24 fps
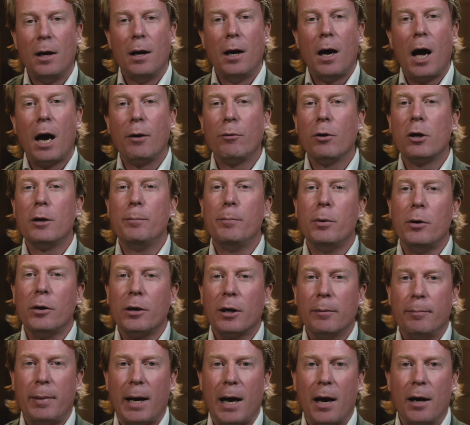I wrote a book
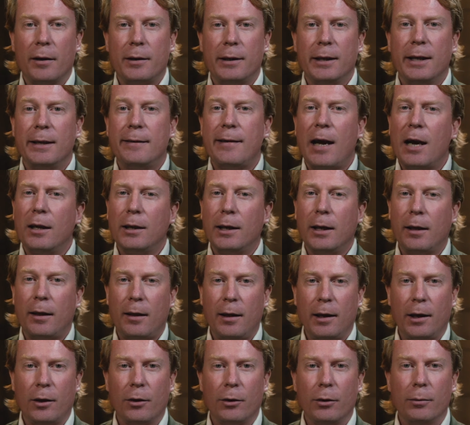about an Italian
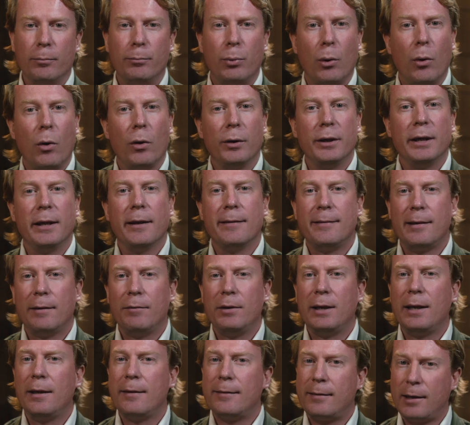thinker born in the
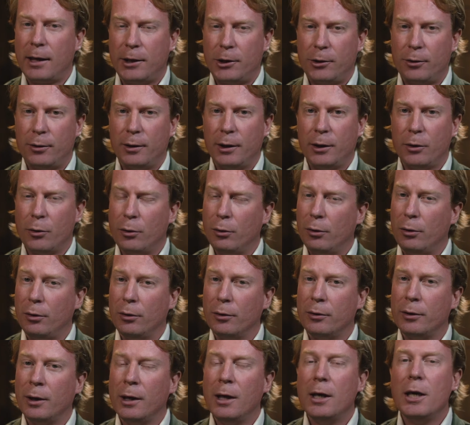17th century
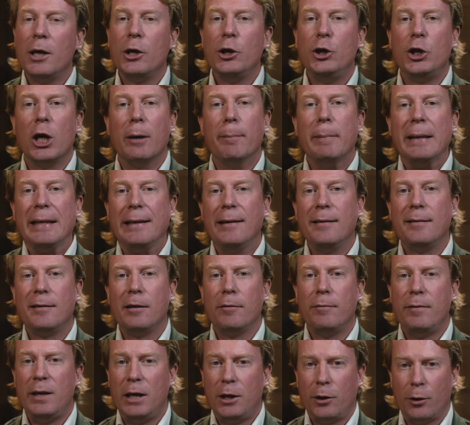called Giambattista
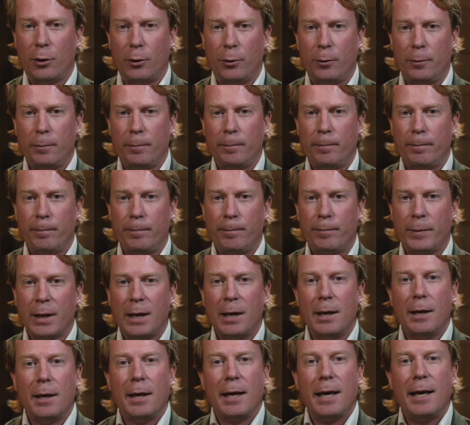Vico.
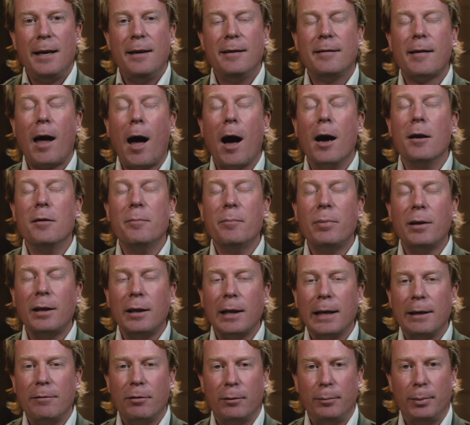He's
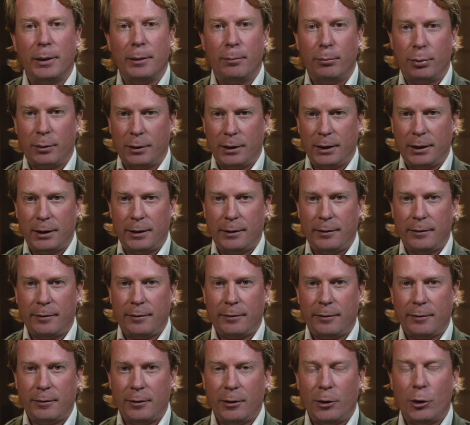unbelievably
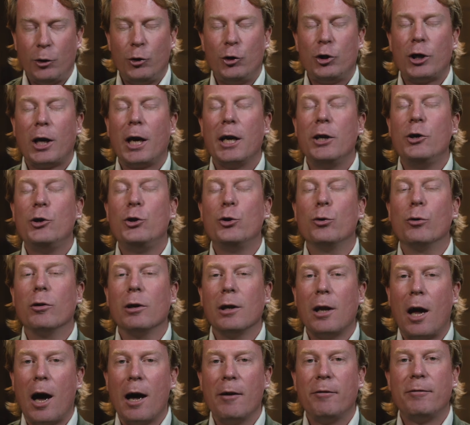brilliant. Change your
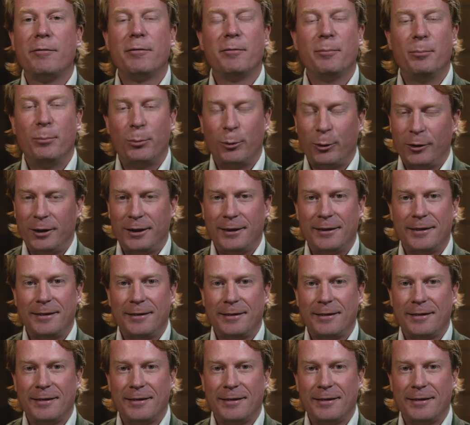life brilliant.